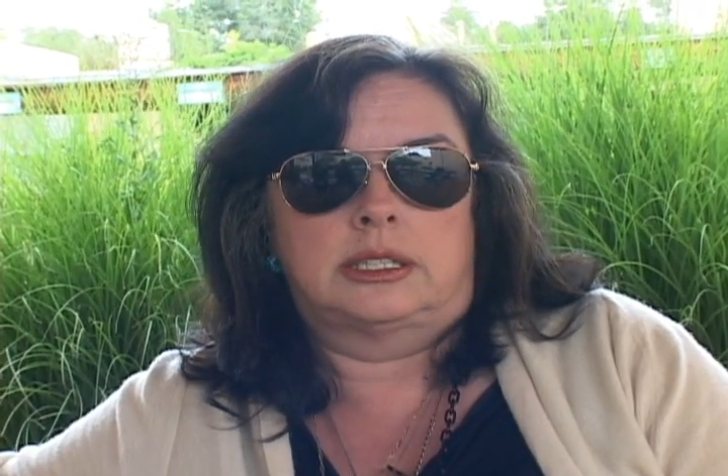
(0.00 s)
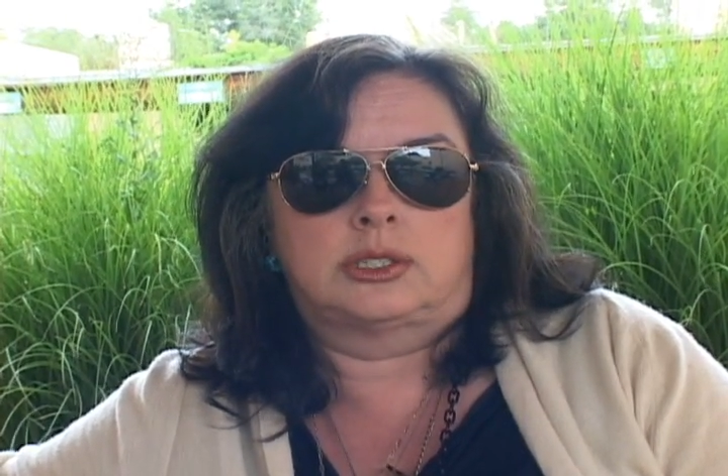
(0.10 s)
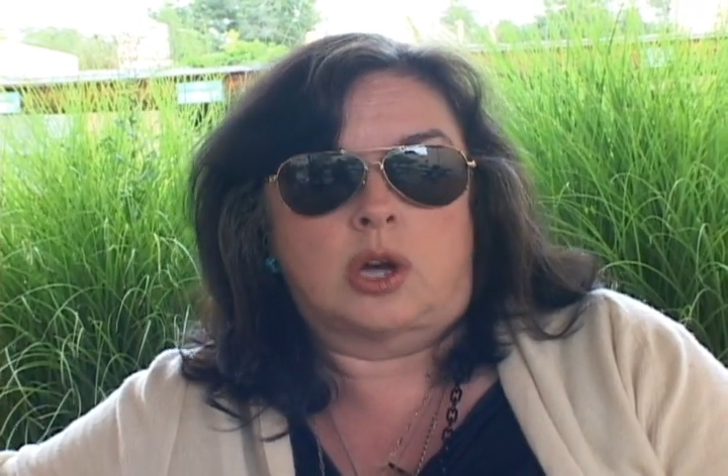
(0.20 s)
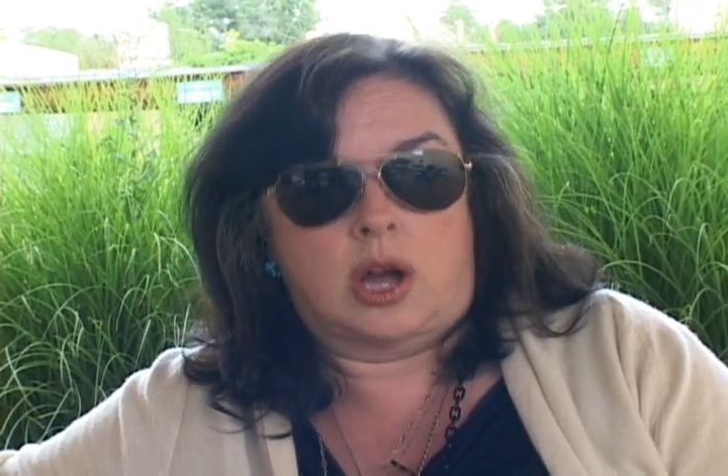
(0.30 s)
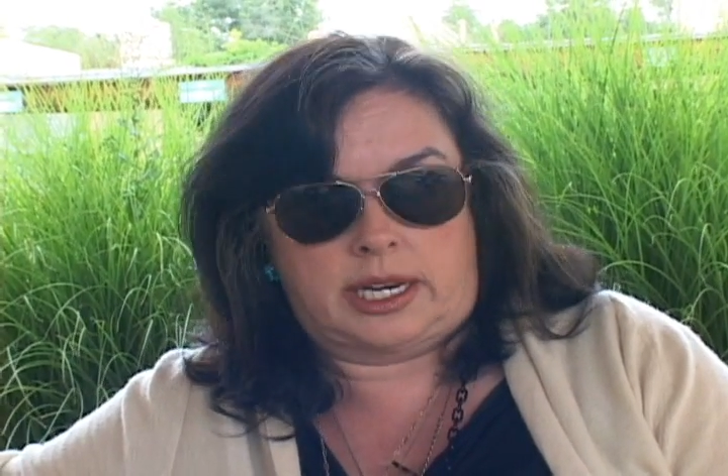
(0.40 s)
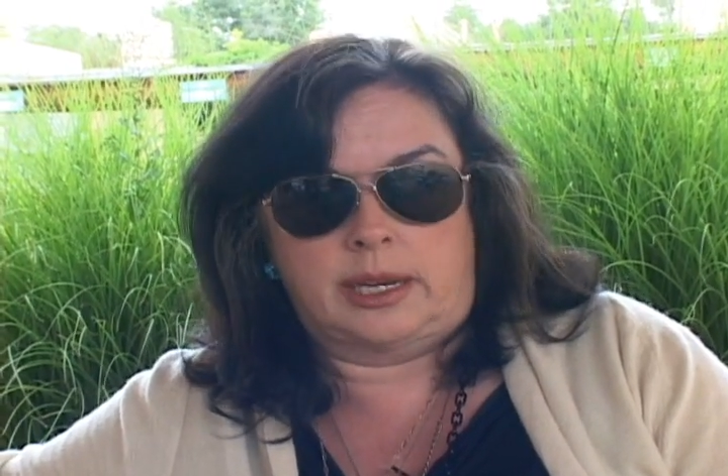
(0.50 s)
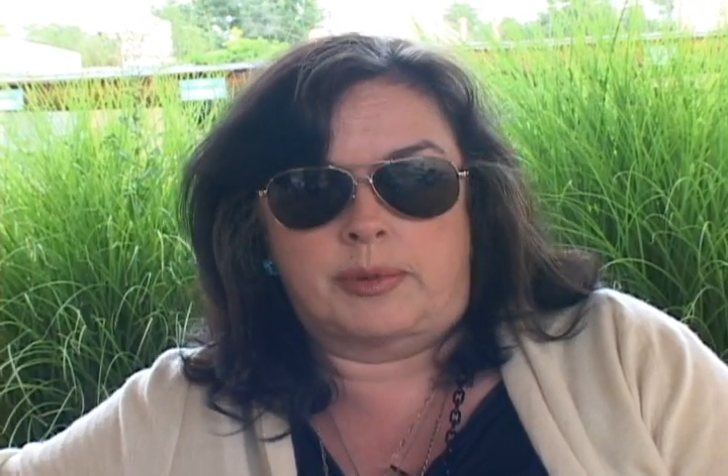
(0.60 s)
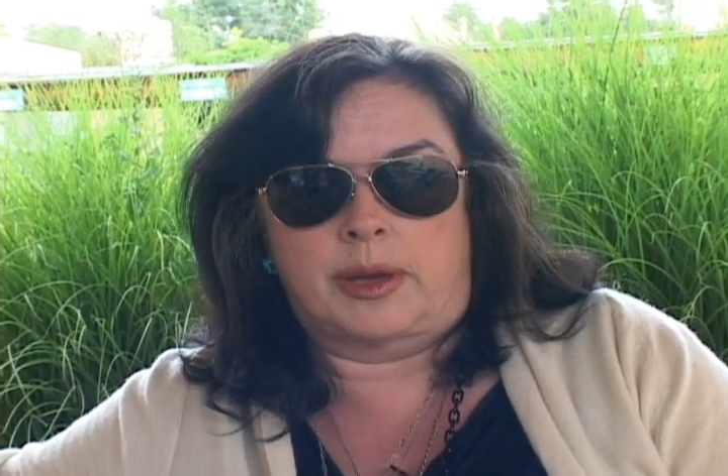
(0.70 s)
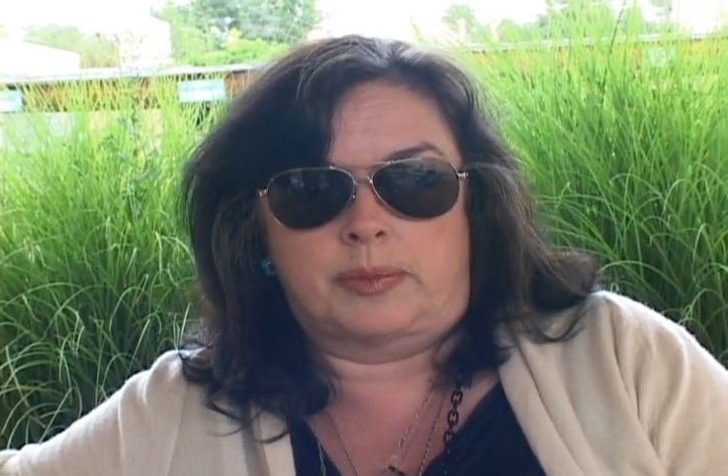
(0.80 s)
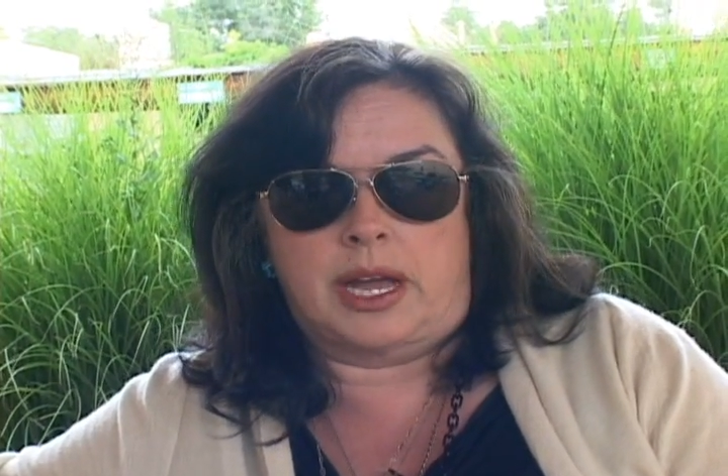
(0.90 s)
talking
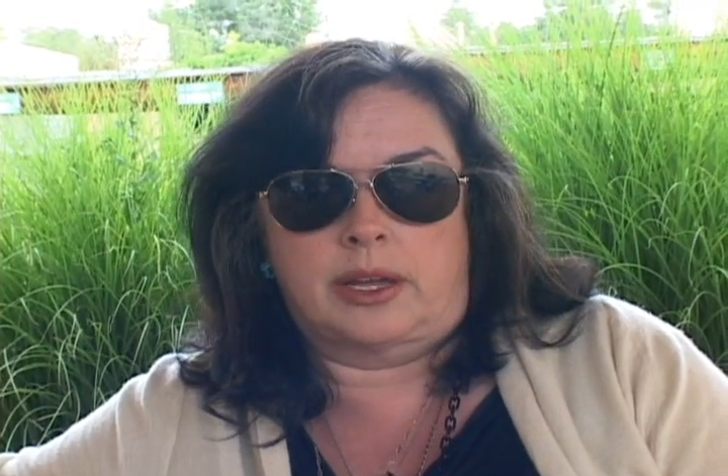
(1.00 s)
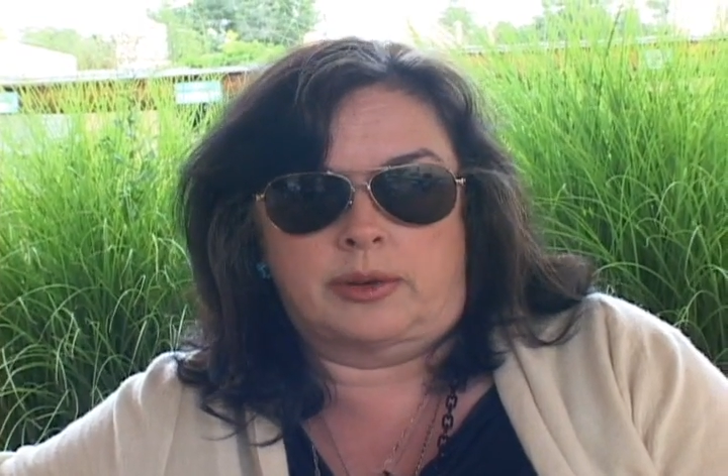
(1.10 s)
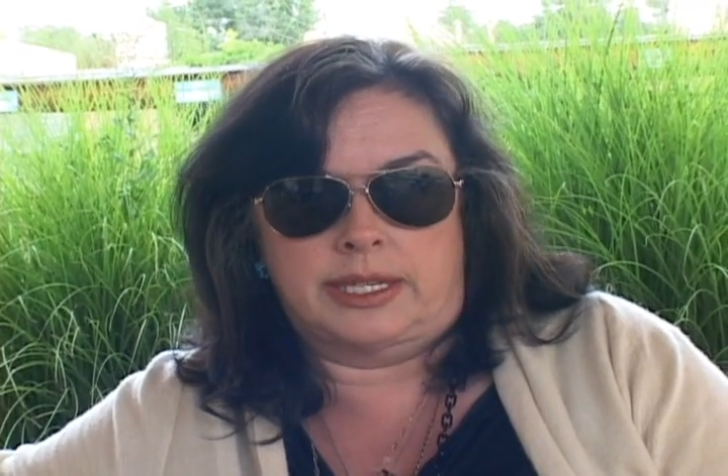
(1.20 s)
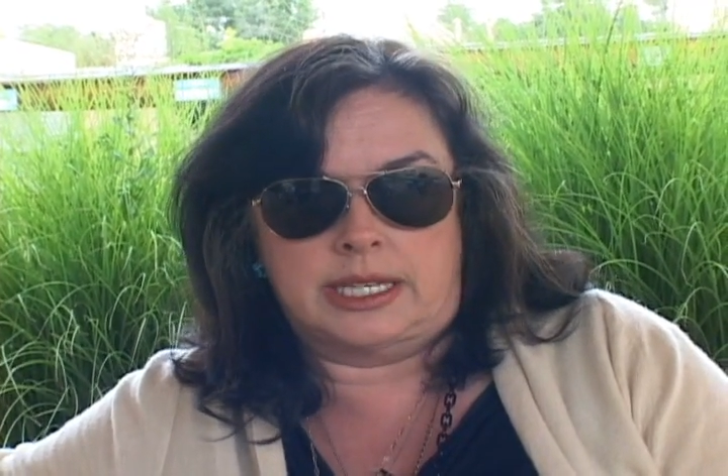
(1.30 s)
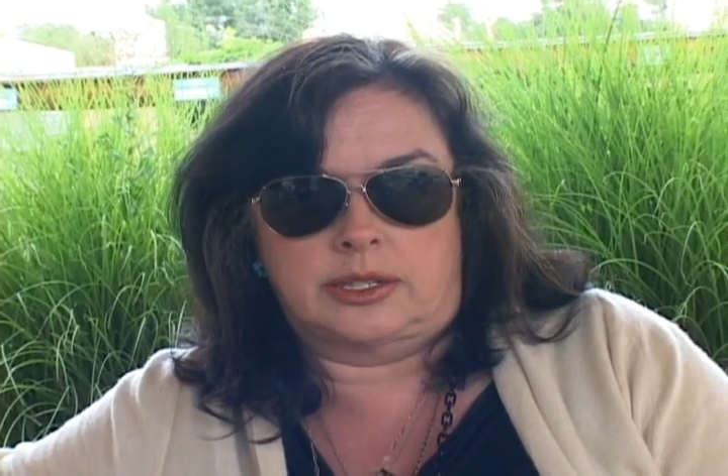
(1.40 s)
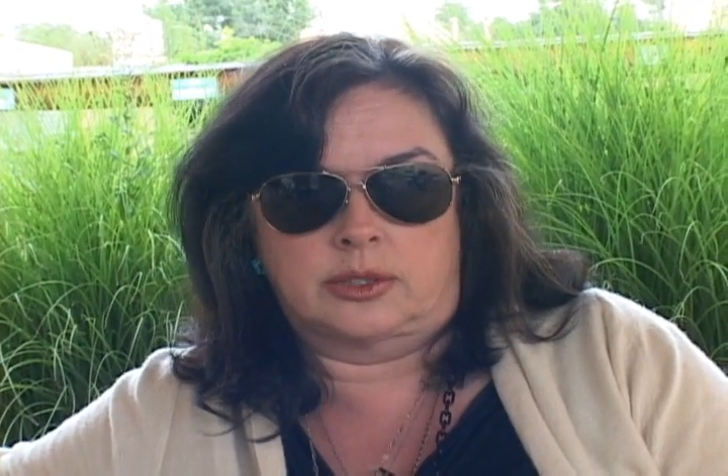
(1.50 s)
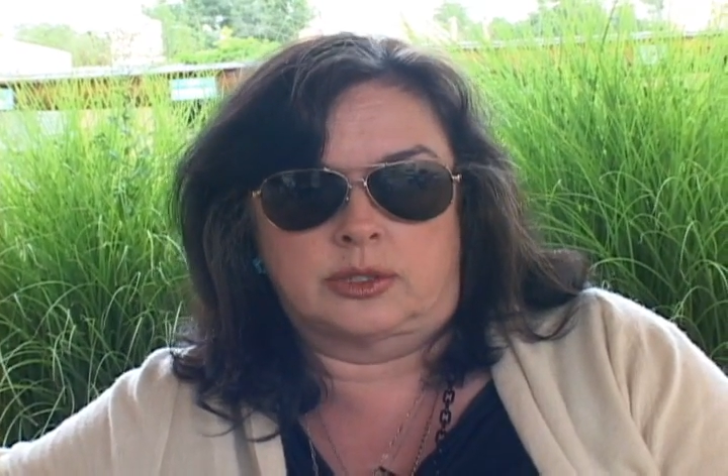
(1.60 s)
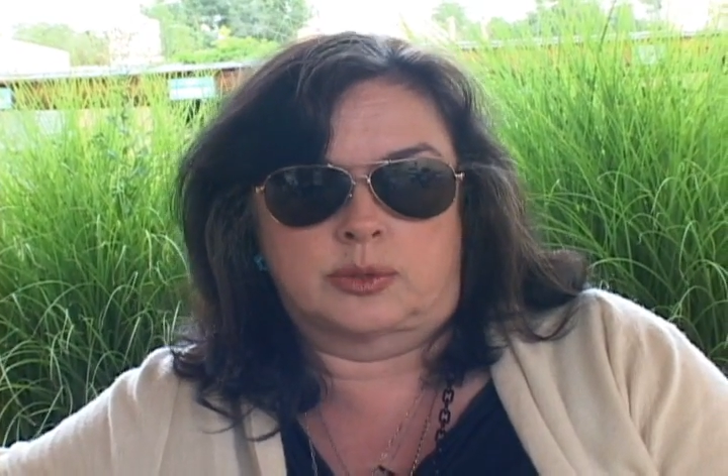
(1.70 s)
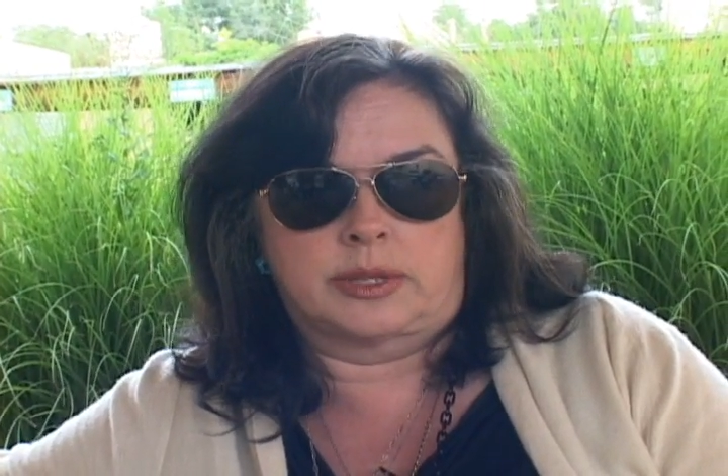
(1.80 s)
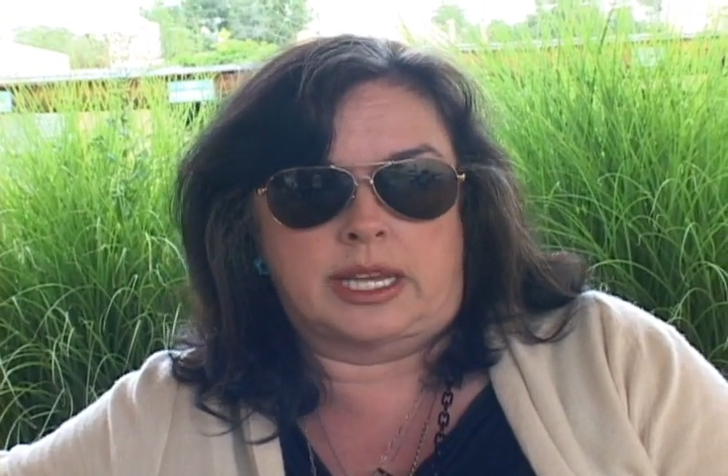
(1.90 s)
about
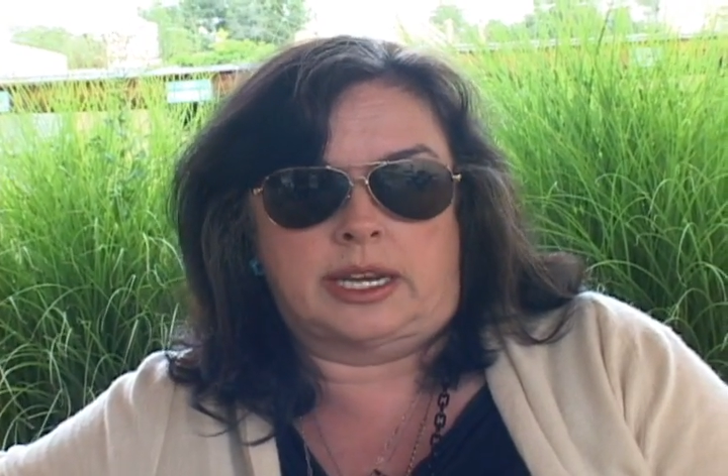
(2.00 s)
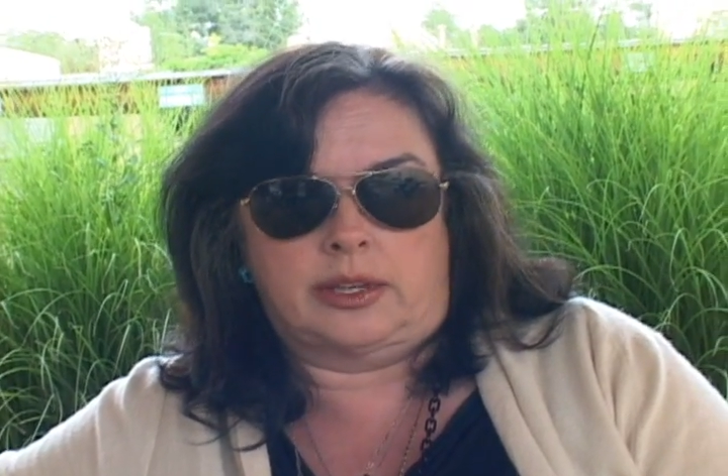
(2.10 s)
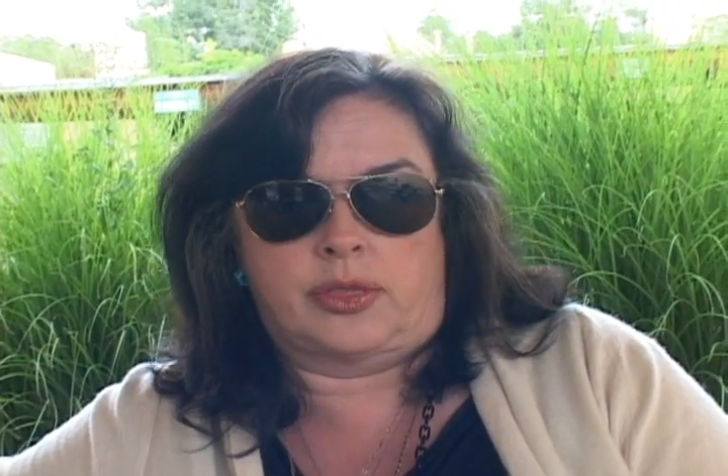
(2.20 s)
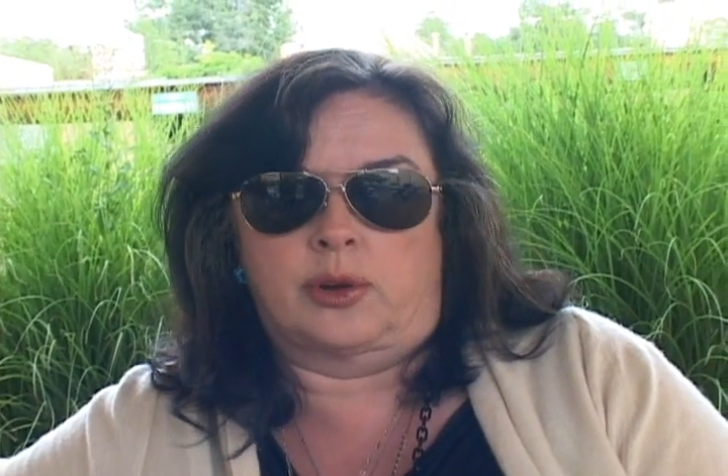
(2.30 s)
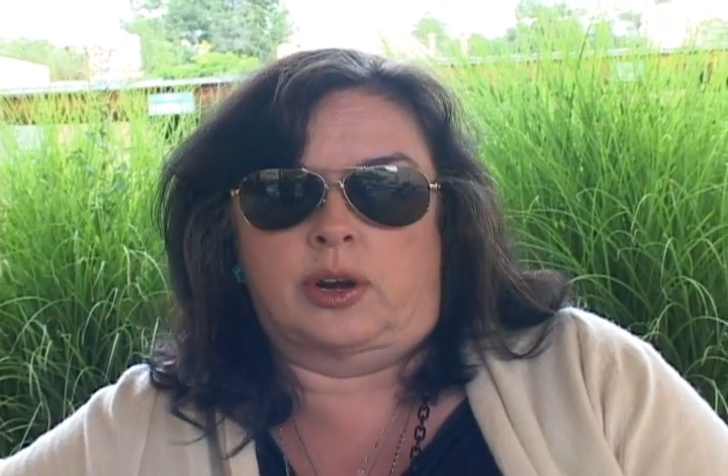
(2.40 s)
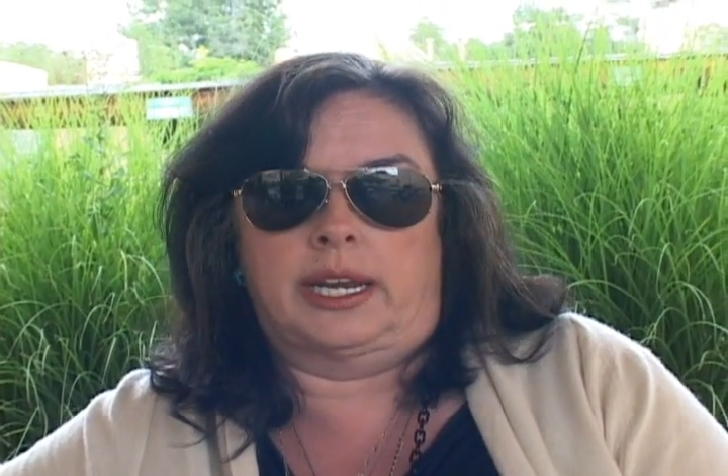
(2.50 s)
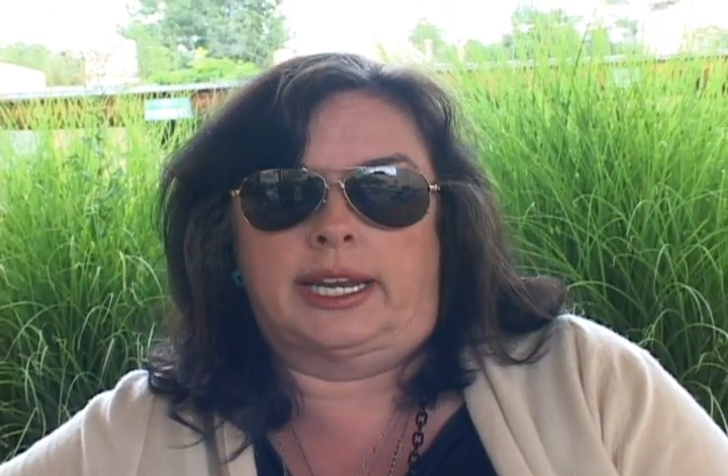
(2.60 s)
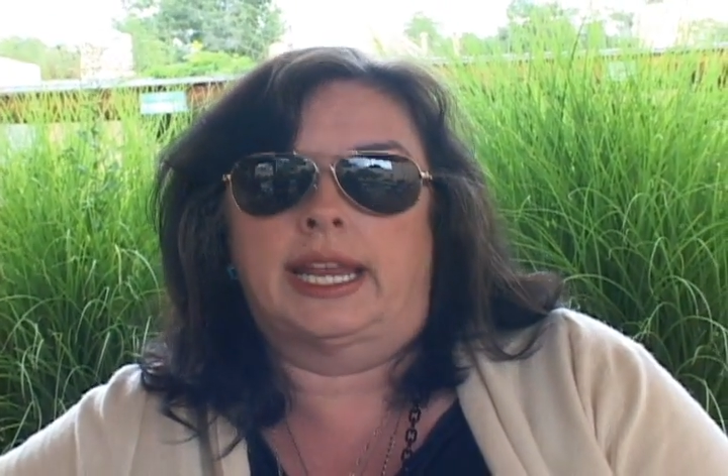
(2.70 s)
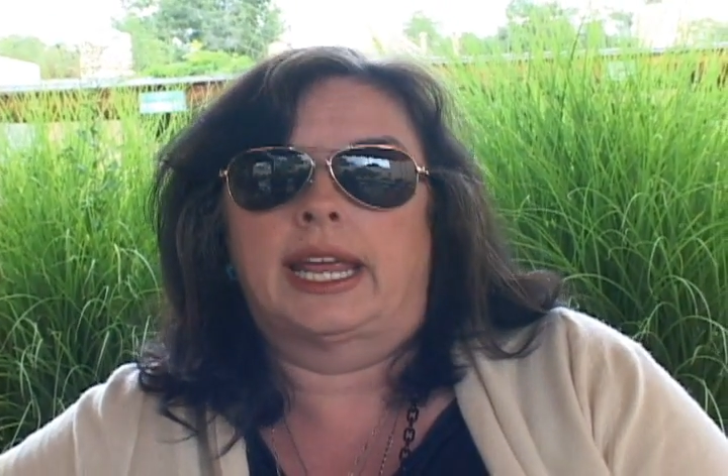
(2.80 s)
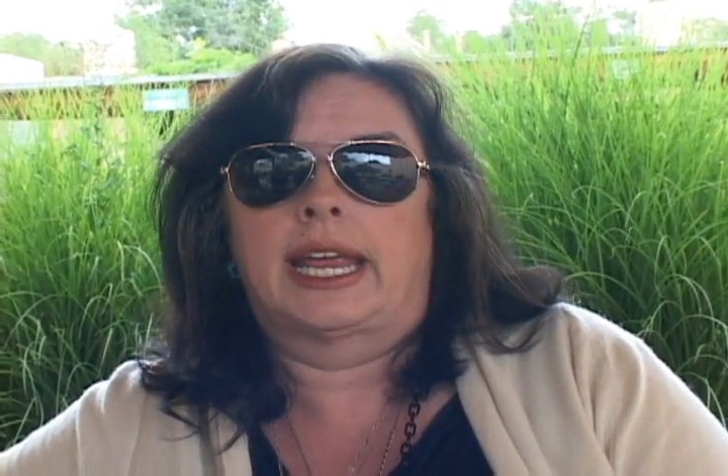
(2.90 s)
bioidenticals with any authority